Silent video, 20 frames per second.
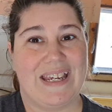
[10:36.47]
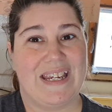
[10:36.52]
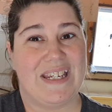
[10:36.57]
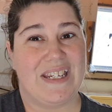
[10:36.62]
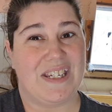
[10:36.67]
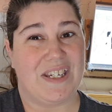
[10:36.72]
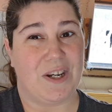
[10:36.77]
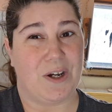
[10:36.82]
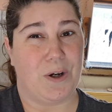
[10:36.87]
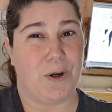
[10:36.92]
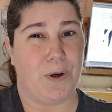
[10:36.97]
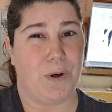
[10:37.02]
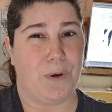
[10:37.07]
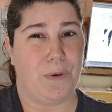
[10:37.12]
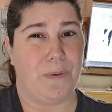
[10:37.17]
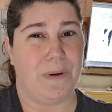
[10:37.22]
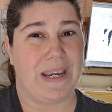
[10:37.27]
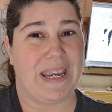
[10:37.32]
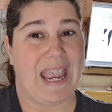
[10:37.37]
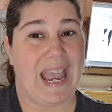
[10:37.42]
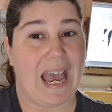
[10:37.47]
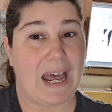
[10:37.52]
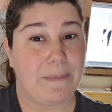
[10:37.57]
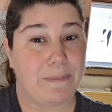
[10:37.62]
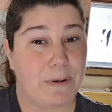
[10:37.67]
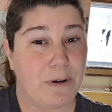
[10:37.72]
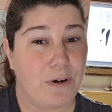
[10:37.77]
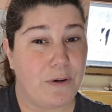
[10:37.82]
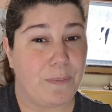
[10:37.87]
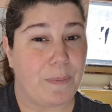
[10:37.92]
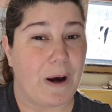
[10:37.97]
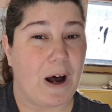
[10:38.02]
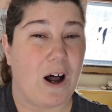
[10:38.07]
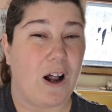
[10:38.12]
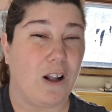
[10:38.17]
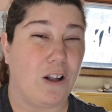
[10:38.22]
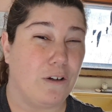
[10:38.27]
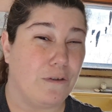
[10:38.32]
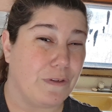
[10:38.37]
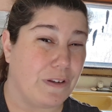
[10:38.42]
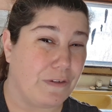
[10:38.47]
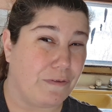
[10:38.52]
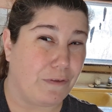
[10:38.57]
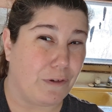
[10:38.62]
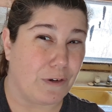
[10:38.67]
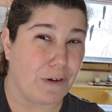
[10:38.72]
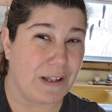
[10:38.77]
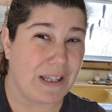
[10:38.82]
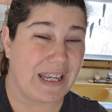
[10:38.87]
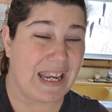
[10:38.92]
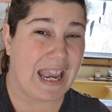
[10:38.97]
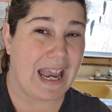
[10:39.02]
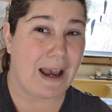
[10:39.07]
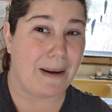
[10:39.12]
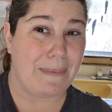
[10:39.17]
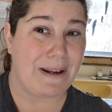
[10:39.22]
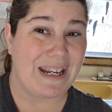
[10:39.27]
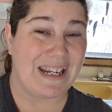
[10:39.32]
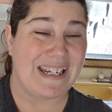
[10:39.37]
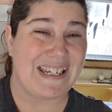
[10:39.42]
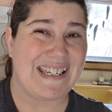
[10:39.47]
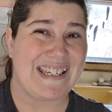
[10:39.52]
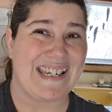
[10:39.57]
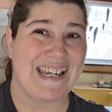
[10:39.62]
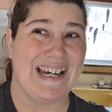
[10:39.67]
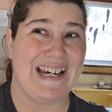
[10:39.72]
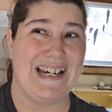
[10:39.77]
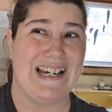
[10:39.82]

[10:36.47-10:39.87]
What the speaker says: So cat poop all over the floor of the cabinets.